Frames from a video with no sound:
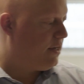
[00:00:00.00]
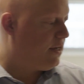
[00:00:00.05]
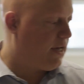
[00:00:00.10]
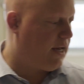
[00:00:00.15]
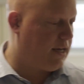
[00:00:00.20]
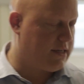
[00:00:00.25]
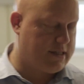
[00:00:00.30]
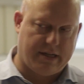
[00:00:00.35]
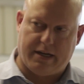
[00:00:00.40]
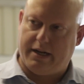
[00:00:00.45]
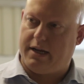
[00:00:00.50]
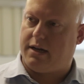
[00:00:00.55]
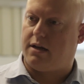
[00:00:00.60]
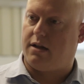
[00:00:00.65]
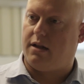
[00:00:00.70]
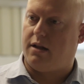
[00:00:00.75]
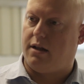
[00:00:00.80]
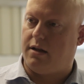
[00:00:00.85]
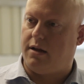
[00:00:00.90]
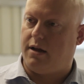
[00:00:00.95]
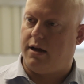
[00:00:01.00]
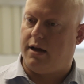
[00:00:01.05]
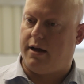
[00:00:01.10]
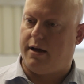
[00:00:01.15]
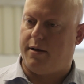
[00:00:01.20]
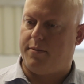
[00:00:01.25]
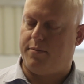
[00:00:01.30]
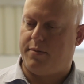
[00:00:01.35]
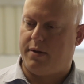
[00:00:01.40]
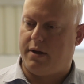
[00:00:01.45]
as little
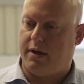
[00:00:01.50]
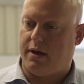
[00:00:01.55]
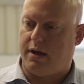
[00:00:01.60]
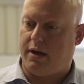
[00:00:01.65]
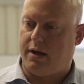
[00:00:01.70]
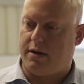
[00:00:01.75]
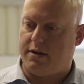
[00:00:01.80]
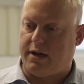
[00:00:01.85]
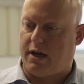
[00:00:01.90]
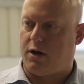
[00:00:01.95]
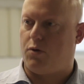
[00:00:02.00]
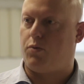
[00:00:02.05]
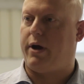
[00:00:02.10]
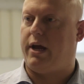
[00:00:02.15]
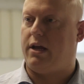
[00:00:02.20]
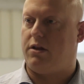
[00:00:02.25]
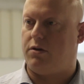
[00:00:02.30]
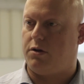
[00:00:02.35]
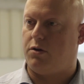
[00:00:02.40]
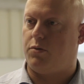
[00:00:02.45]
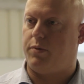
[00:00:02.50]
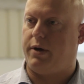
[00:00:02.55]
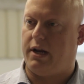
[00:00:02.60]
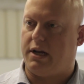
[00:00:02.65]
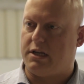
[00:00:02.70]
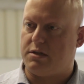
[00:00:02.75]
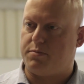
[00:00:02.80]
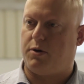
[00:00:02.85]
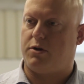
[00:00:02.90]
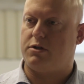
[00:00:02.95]
dead weight on the wheel
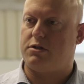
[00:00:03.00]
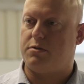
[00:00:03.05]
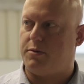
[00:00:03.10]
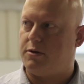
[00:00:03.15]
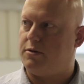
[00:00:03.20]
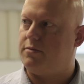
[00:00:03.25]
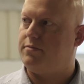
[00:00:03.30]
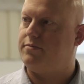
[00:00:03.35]
as possible.